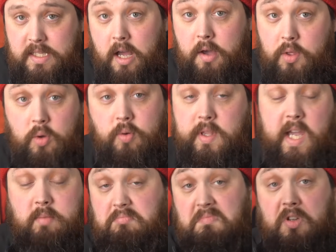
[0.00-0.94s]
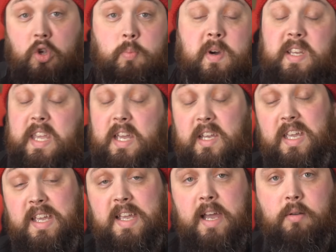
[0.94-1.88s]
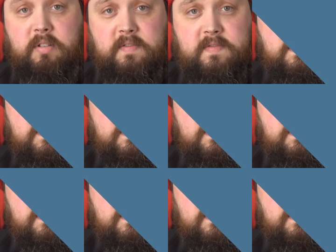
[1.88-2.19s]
that I thought that you might get a kick out of.